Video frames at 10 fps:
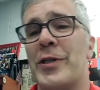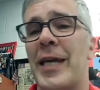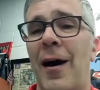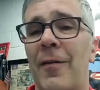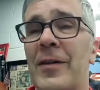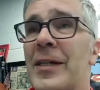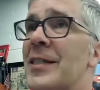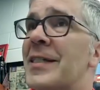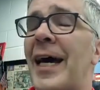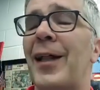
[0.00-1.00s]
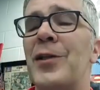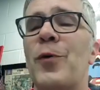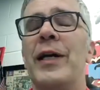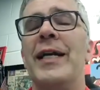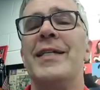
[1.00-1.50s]
yourself and just tell us
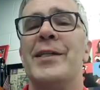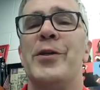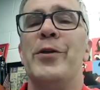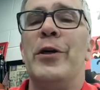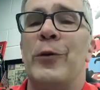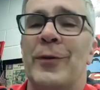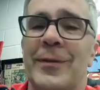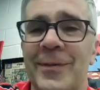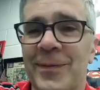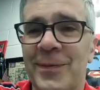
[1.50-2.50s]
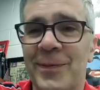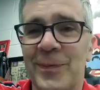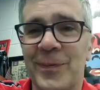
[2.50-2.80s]
what it is that you do.